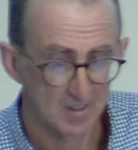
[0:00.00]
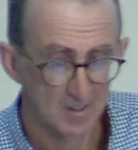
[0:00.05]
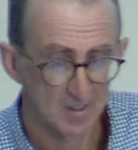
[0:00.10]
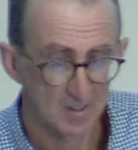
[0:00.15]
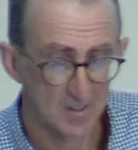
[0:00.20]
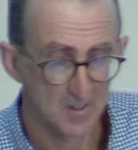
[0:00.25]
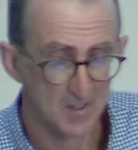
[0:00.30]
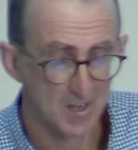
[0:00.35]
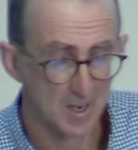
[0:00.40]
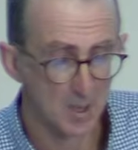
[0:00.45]

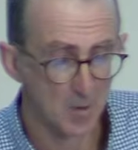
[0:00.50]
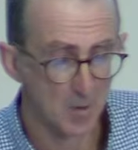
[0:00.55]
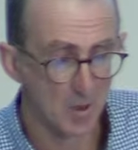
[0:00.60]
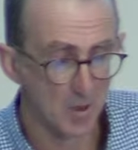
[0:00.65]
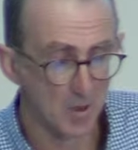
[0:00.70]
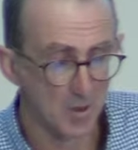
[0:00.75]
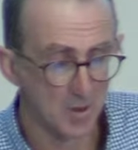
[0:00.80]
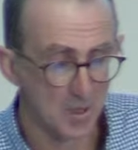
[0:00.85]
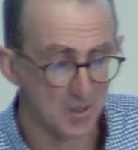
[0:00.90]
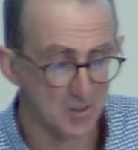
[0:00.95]
There's
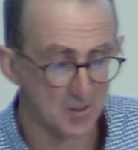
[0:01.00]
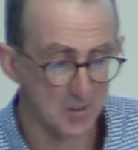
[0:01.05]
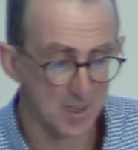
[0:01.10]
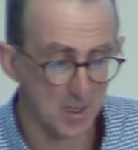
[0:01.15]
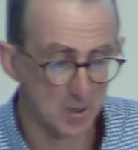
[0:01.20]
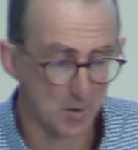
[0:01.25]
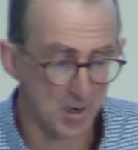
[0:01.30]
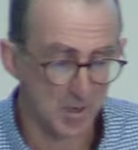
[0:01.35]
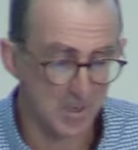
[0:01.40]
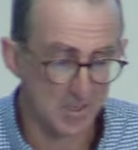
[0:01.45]

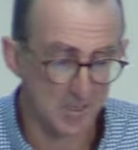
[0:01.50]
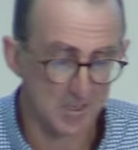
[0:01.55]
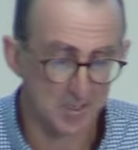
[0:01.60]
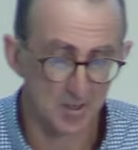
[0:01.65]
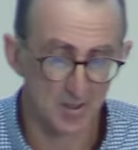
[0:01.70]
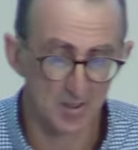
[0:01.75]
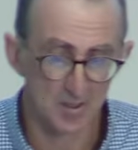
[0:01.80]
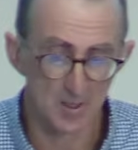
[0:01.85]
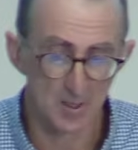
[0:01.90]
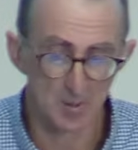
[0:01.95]
another one here
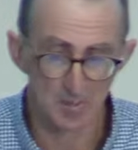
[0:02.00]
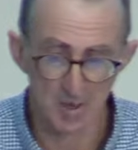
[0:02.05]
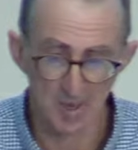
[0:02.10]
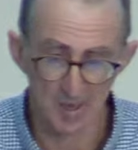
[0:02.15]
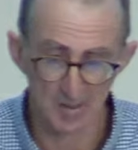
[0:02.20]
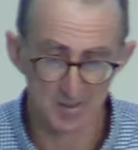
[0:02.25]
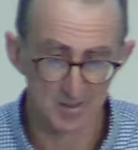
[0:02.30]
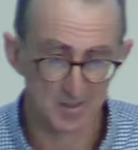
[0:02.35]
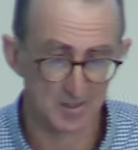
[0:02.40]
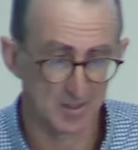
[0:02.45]
to think
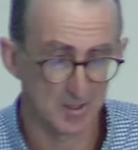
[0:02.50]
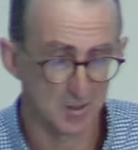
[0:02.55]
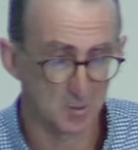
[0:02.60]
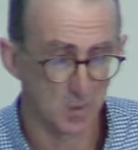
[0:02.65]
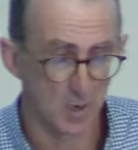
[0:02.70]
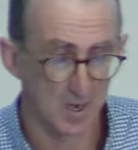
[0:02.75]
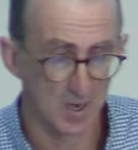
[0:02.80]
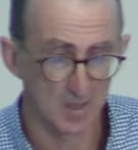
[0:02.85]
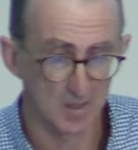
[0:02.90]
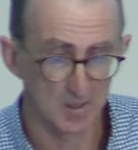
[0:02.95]
about as
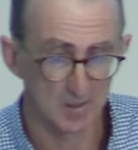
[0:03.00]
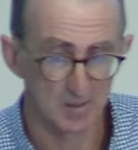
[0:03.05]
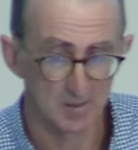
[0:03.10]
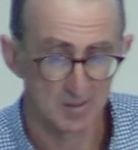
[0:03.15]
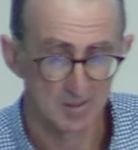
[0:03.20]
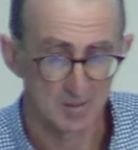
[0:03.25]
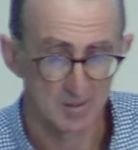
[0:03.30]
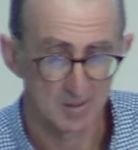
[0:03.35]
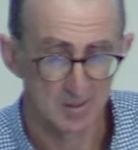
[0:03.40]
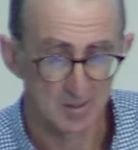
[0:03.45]

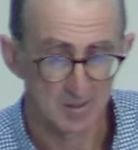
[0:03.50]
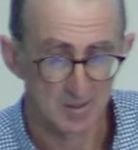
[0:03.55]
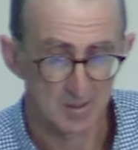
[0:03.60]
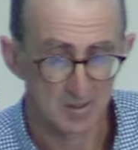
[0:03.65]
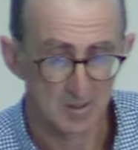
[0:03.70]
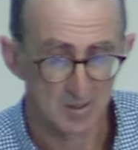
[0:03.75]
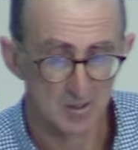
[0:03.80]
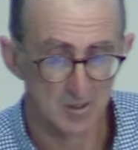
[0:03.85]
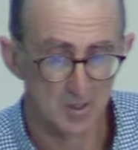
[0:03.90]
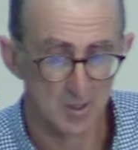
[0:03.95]
well.
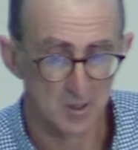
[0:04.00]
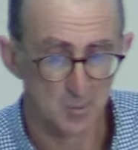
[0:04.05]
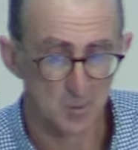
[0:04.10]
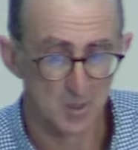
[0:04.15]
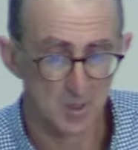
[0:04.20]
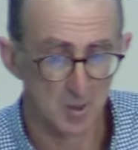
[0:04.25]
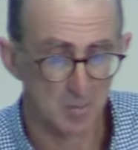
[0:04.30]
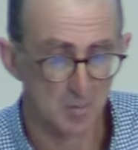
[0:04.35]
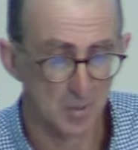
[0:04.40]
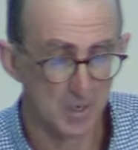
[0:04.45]
Just
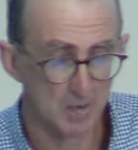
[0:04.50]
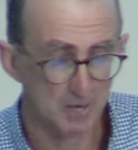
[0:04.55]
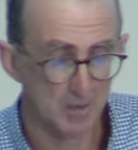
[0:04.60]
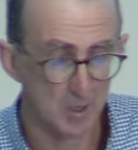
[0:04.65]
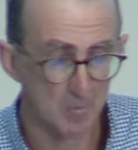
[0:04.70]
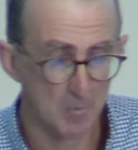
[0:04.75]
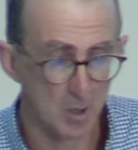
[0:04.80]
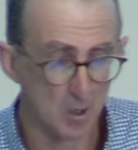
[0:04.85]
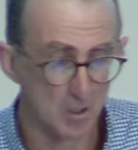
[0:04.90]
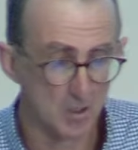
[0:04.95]
we're
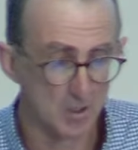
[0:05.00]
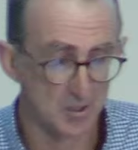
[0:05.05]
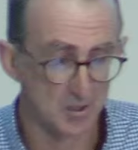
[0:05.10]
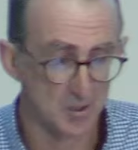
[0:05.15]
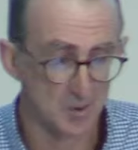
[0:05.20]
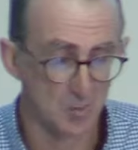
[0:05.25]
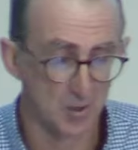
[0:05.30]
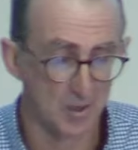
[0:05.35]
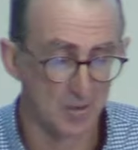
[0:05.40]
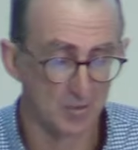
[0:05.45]
comparing
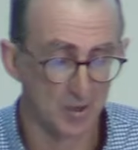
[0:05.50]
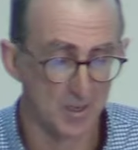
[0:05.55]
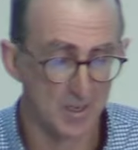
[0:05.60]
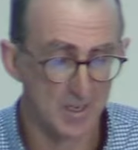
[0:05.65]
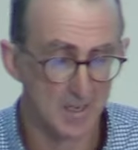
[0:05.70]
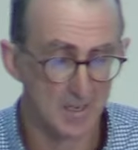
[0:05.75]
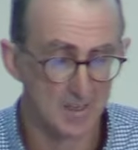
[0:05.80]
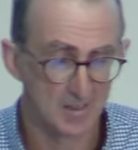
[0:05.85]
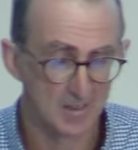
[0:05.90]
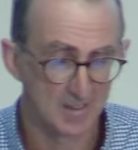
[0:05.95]
emotions
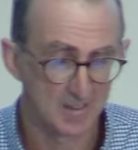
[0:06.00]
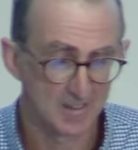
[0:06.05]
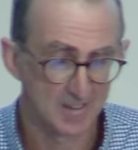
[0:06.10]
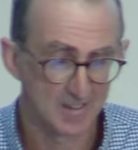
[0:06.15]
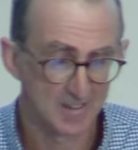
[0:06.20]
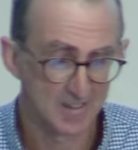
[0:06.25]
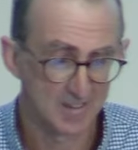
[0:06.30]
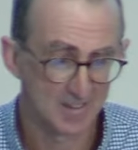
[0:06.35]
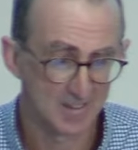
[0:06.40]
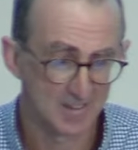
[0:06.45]
briefly.
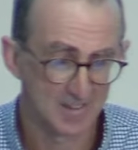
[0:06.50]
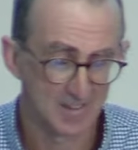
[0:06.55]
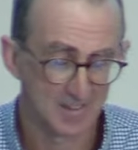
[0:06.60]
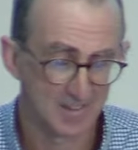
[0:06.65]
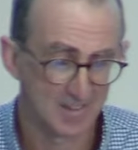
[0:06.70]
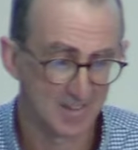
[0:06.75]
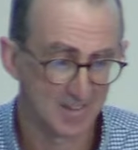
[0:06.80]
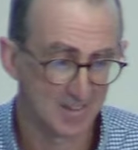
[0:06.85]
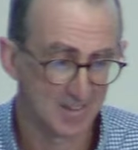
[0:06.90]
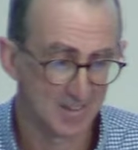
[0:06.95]

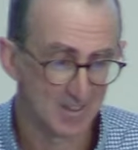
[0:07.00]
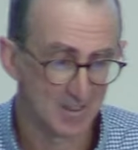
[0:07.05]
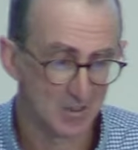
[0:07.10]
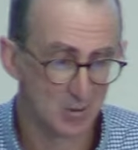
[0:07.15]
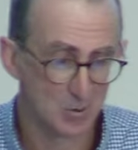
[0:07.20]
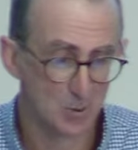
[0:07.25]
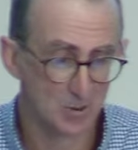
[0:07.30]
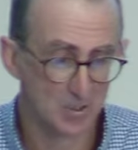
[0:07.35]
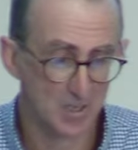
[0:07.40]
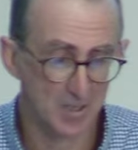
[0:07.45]

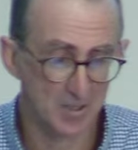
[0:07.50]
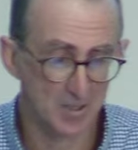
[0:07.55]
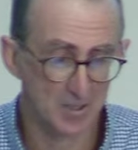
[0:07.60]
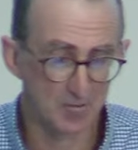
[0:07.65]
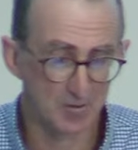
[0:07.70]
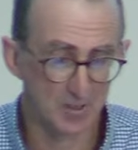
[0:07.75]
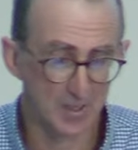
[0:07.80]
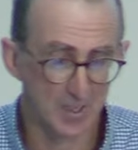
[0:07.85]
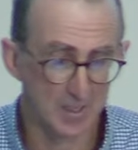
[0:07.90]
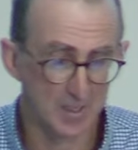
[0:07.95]
It's all
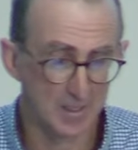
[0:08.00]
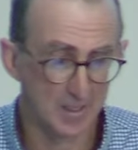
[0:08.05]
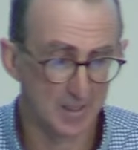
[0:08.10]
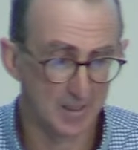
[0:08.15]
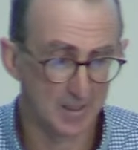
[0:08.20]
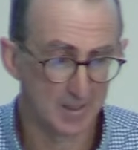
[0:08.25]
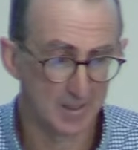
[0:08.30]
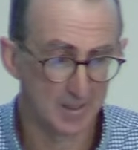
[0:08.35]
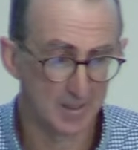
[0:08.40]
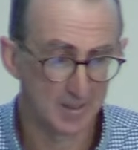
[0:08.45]

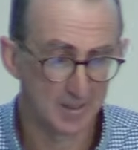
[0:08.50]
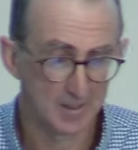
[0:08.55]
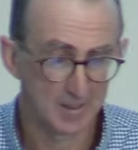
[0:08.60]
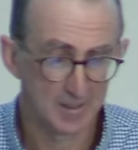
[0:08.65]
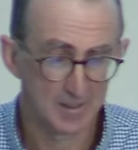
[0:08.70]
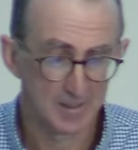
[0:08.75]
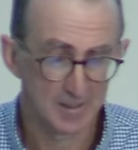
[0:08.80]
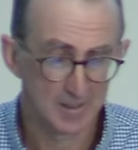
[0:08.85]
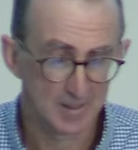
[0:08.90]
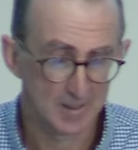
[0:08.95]
touchy-feely.
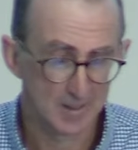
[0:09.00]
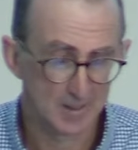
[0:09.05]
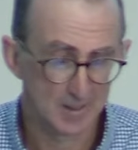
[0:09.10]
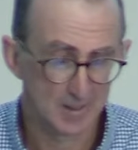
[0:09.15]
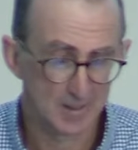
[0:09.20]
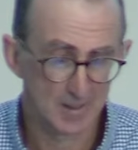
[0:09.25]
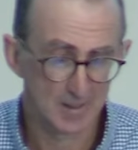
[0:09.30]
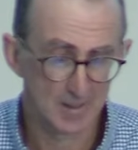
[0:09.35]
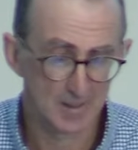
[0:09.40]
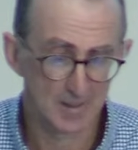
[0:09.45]

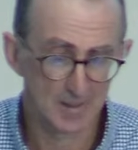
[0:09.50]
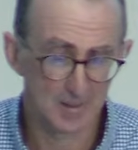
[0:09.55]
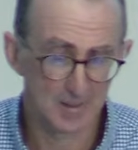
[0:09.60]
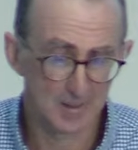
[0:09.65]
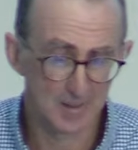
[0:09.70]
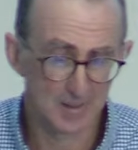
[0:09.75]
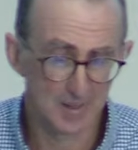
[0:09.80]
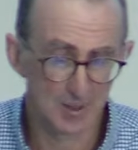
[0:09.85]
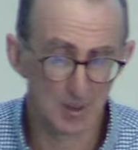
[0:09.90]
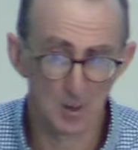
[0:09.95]

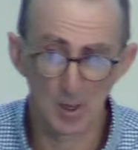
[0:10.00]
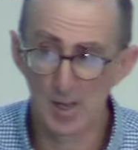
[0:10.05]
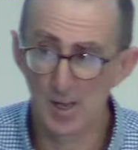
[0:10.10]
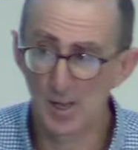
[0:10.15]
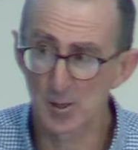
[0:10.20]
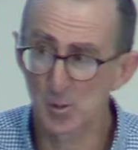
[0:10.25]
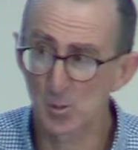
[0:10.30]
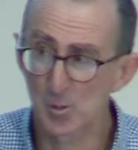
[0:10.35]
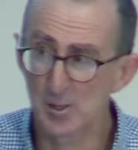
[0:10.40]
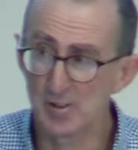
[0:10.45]

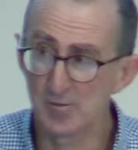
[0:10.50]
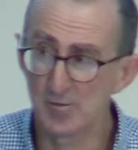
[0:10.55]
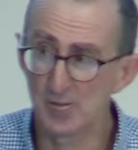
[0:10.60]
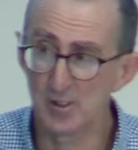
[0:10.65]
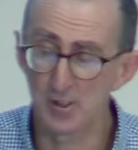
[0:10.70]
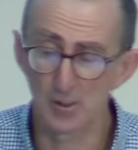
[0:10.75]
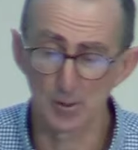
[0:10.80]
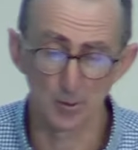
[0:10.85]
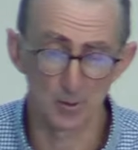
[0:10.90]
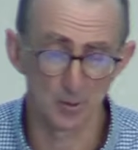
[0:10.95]
How do we
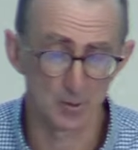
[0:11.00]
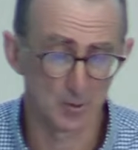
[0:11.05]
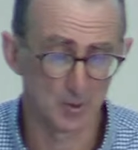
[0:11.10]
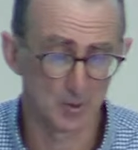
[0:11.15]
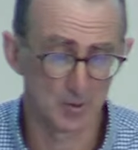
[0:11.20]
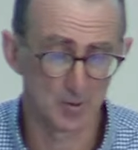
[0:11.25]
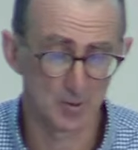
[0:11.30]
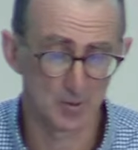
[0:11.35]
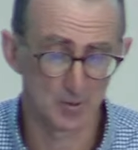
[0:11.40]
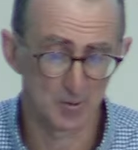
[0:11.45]

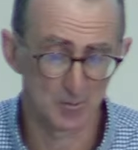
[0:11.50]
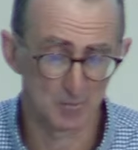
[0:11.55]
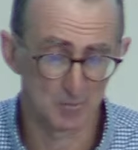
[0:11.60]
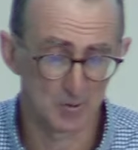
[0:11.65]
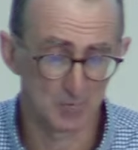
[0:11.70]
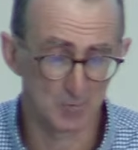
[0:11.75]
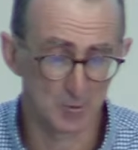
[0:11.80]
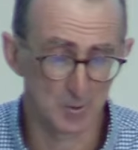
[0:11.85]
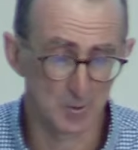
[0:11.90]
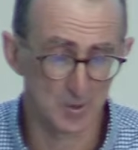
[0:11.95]
feel
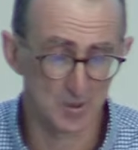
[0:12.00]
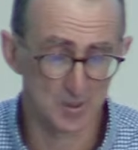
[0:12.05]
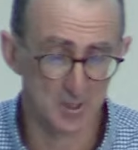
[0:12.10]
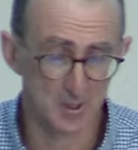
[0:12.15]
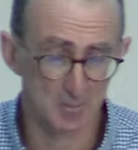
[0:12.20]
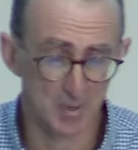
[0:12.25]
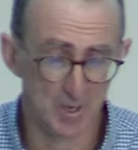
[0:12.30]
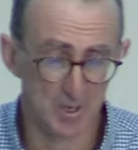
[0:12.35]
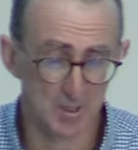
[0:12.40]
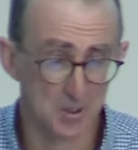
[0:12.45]
before we see
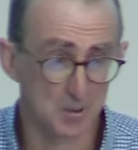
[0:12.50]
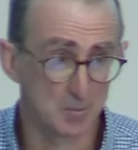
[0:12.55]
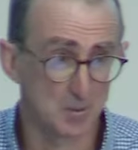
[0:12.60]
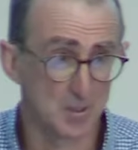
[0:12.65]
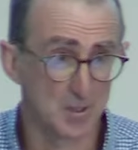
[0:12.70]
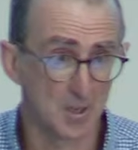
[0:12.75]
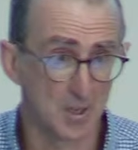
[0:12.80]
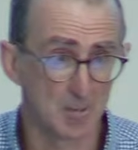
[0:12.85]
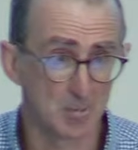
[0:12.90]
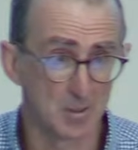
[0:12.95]
a patient
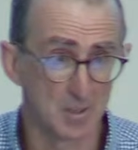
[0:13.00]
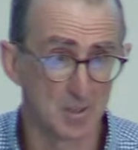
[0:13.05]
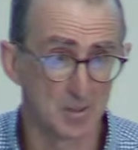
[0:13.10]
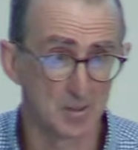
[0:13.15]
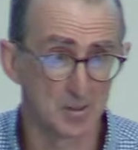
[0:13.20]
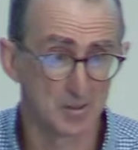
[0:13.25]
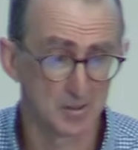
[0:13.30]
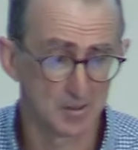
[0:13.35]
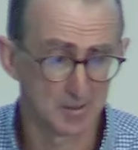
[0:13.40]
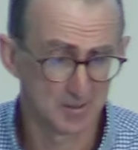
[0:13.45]
with
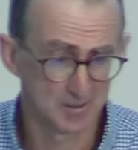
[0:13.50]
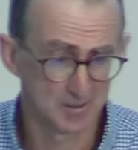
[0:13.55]
diabetes?